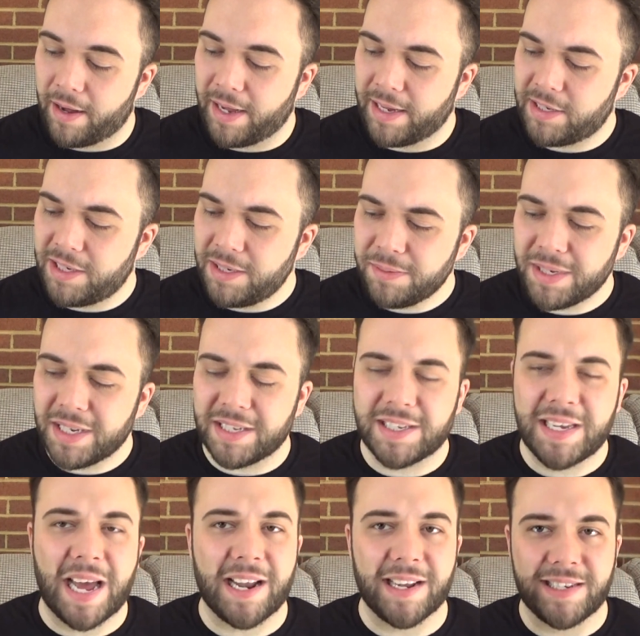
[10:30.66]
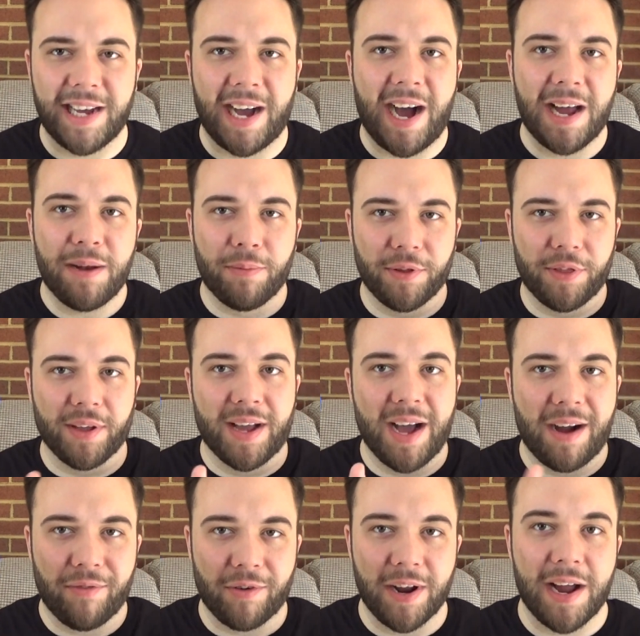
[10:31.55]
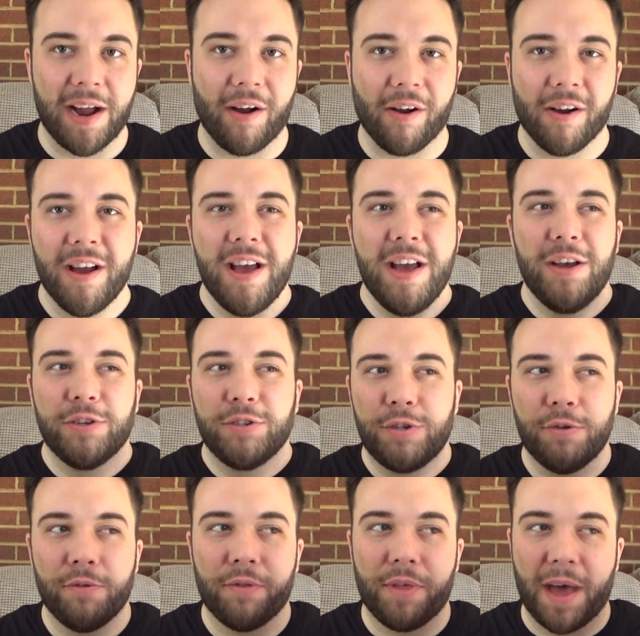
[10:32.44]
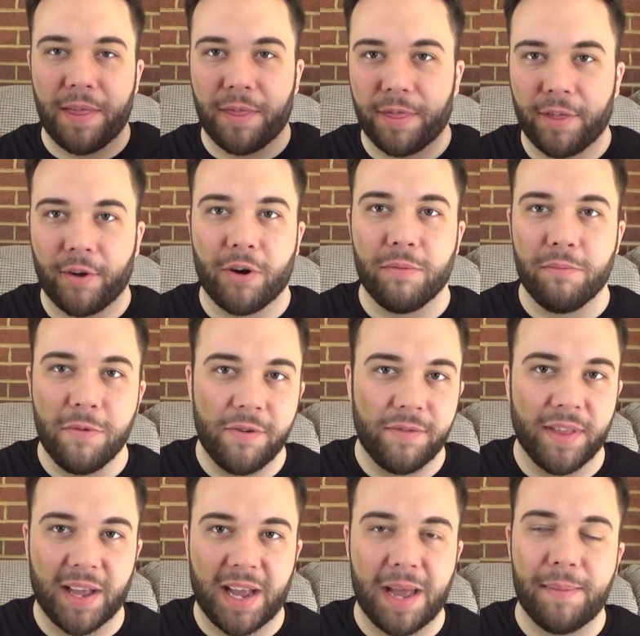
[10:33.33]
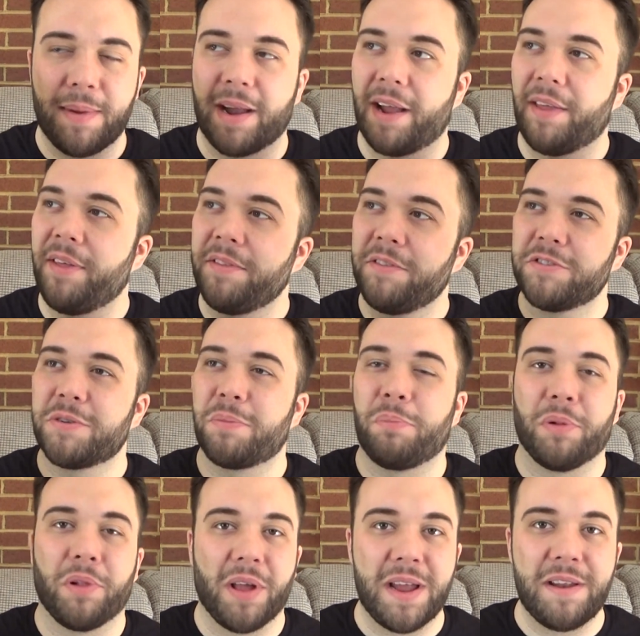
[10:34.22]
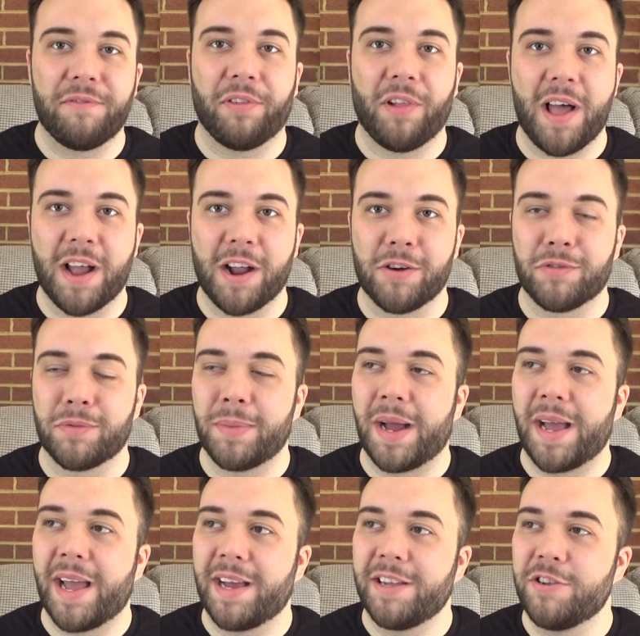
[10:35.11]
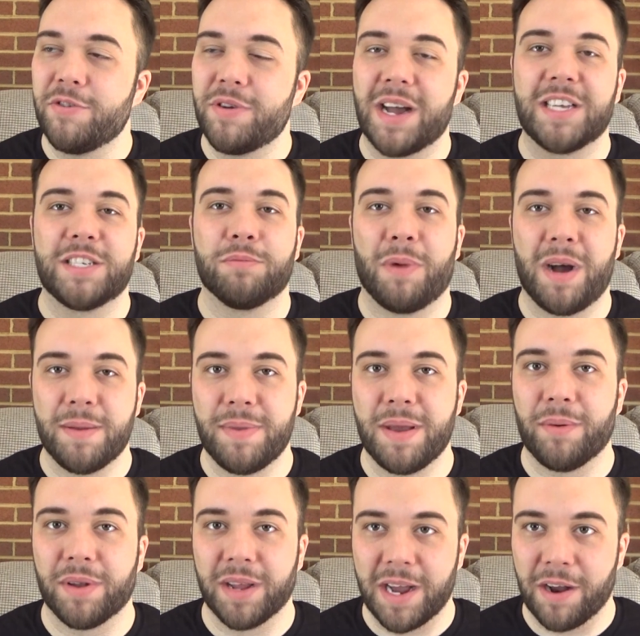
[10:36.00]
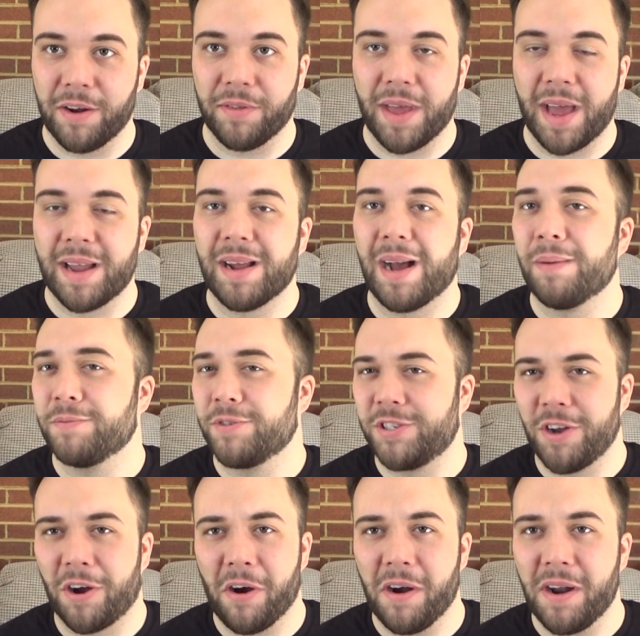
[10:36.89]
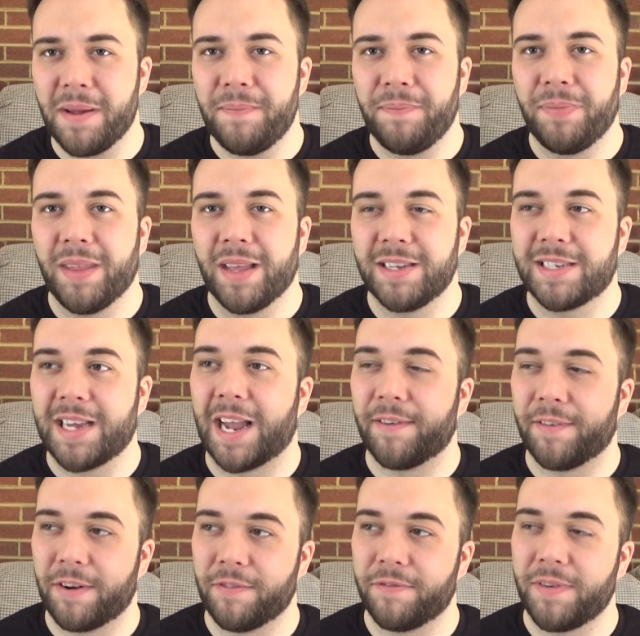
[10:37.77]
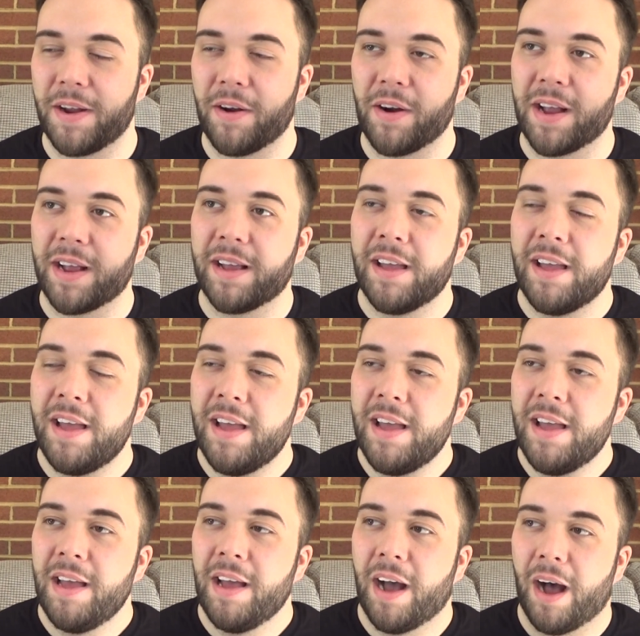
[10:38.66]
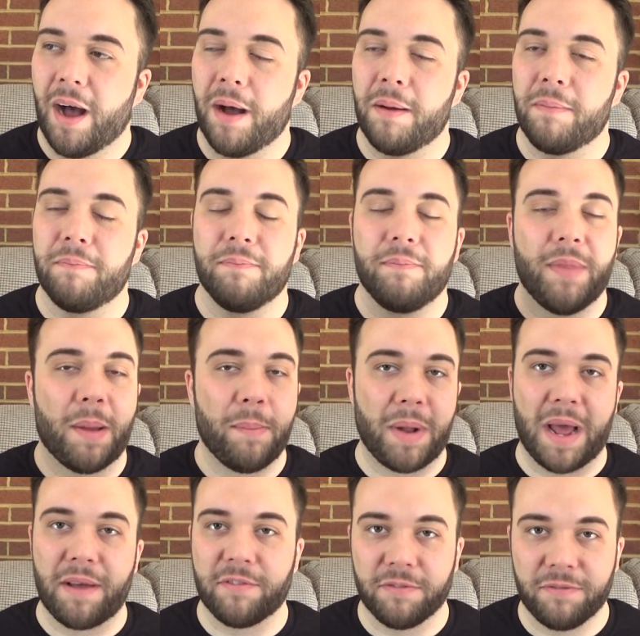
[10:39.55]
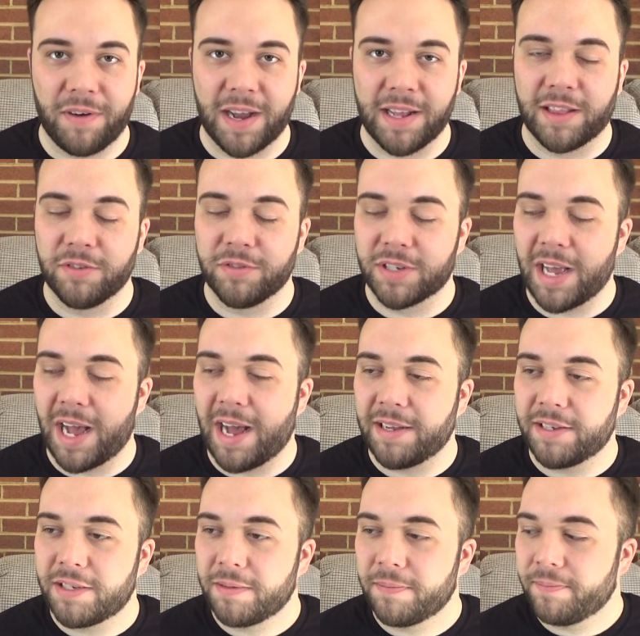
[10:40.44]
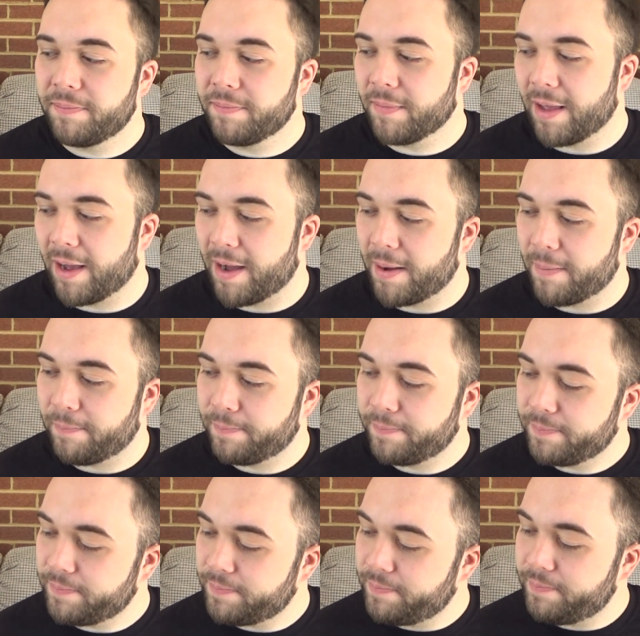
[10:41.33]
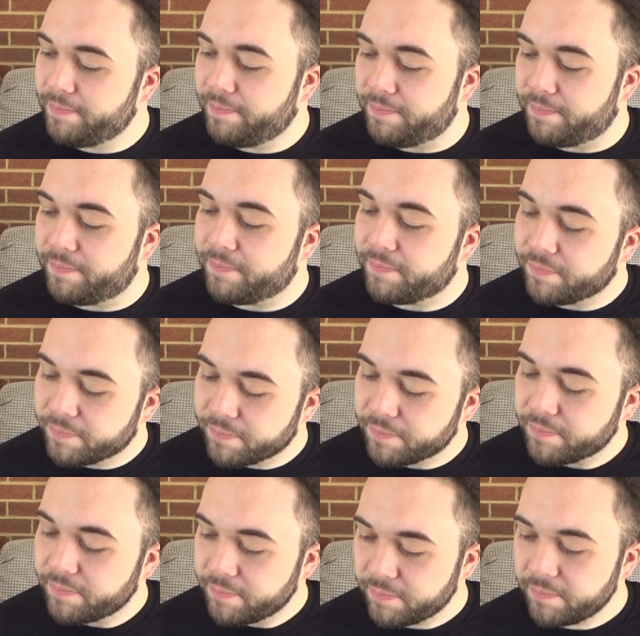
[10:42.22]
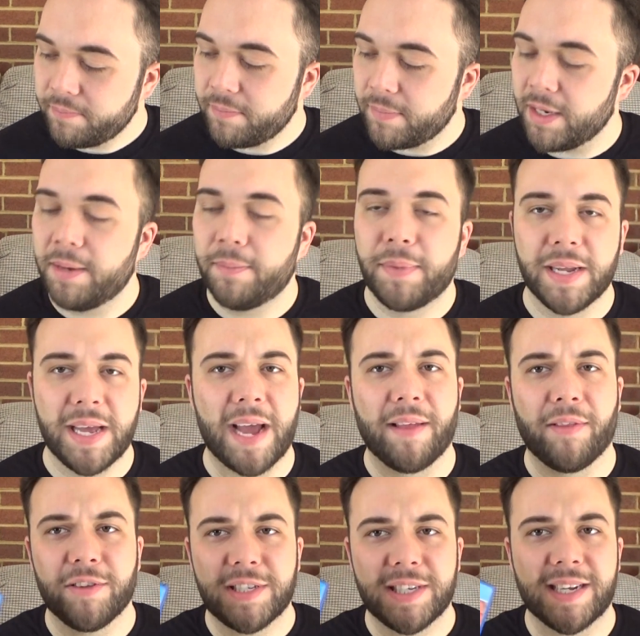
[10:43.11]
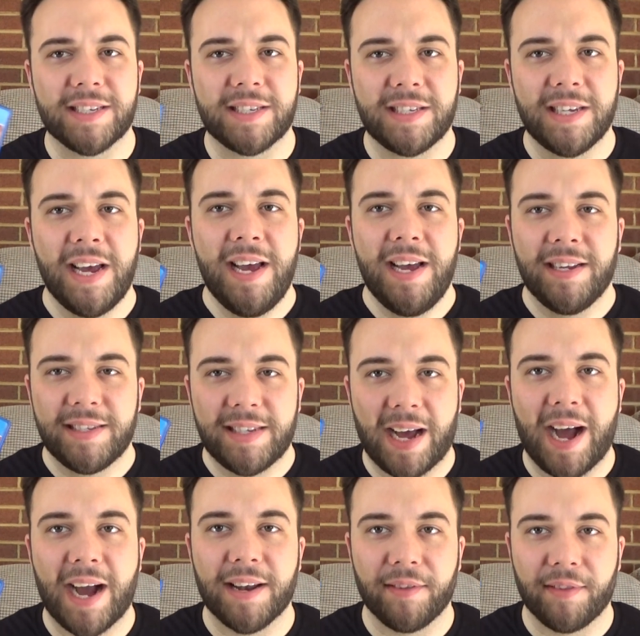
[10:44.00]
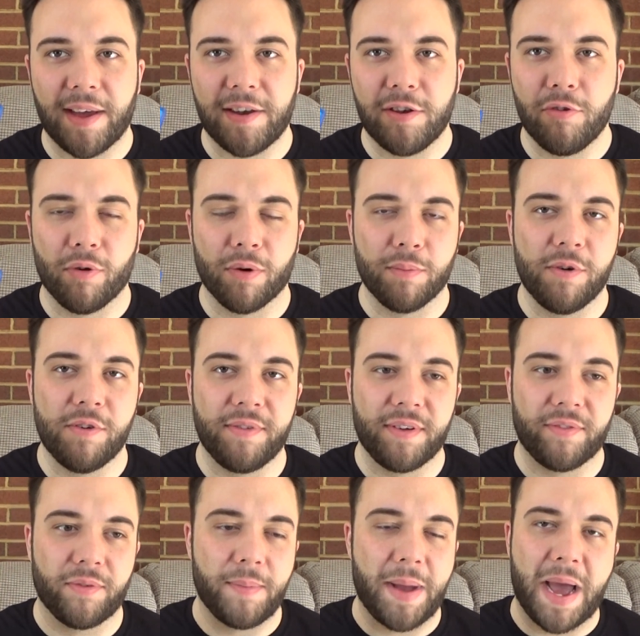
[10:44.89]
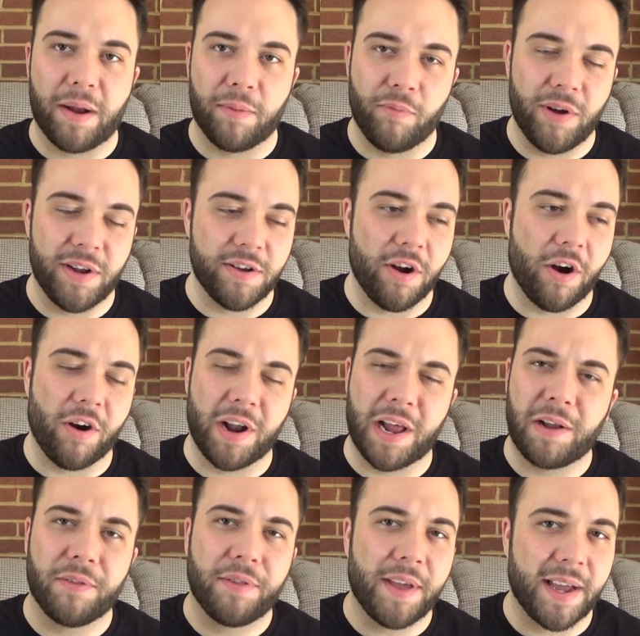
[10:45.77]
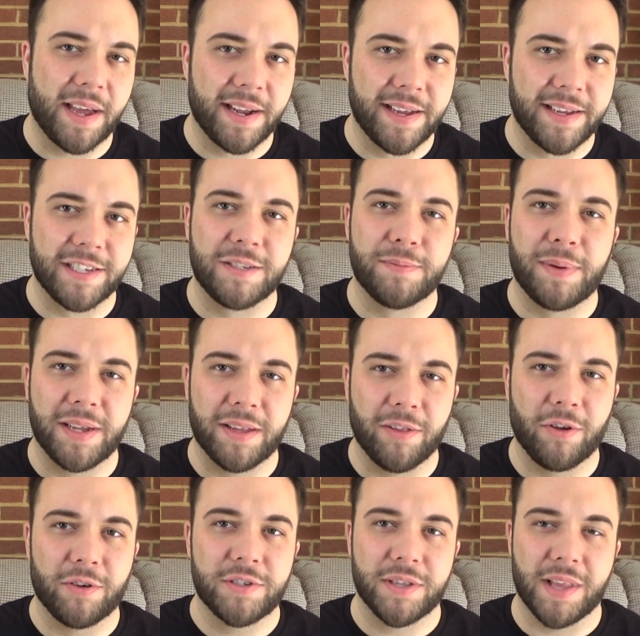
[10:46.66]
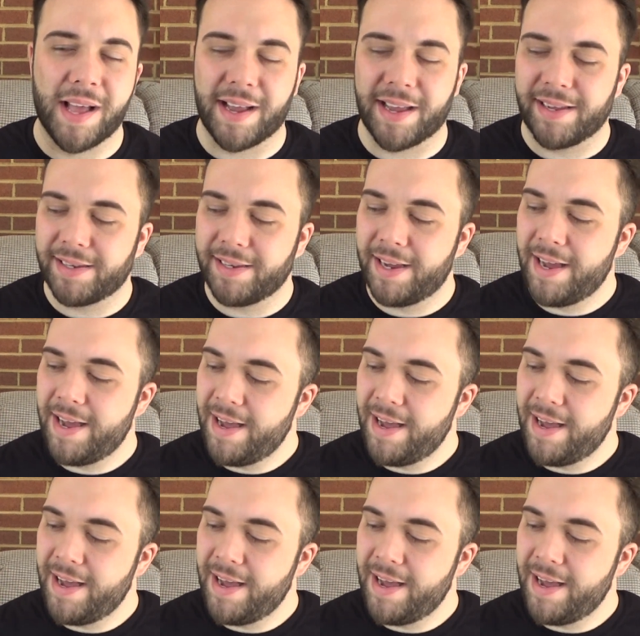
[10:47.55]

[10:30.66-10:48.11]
It seems like it's kind of tied with the cover here to that third movie that came out. I think there's a plane flying over my head. You guys might be able to hear that. I'm sorry. It's kind of interfering. I'm going to have to fight those guys. but yeah, it looks like it's tied to that newer movie from Adam Wingard. I don't think it is, but it looks like it.